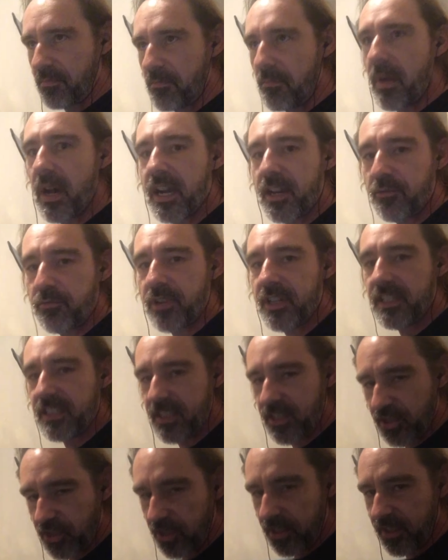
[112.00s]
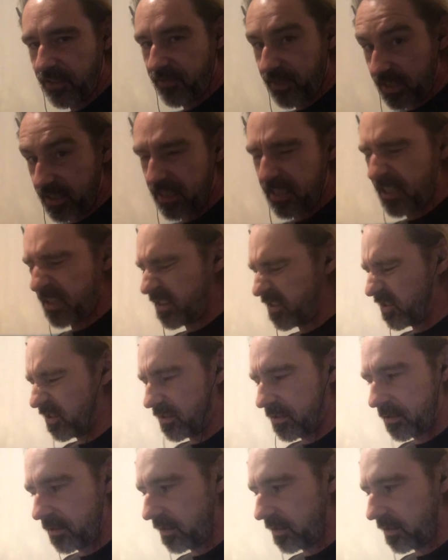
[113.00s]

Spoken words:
my rendition of his kit. There's